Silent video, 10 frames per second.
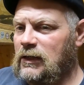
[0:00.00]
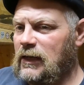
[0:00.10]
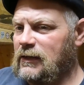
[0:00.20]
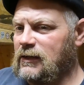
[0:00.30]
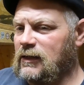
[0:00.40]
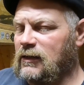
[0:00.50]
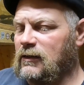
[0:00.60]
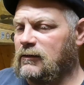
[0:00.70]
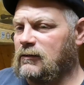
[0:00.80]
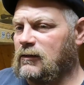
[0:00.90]
and
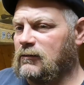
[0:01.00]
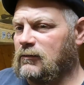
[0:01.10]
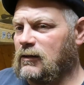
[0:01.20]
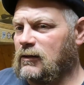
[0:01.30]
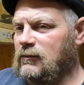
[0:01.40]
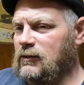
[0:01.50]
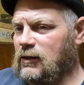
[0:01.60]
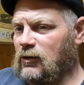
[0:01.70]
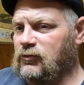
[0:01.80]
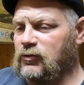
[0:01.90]
then
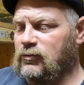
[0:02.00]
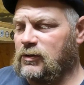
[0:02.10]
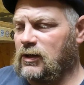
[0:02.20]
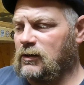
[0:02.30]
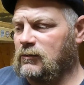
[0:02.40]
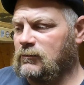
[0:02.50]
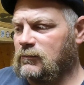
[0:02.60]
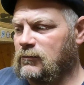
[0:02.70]
I'll do the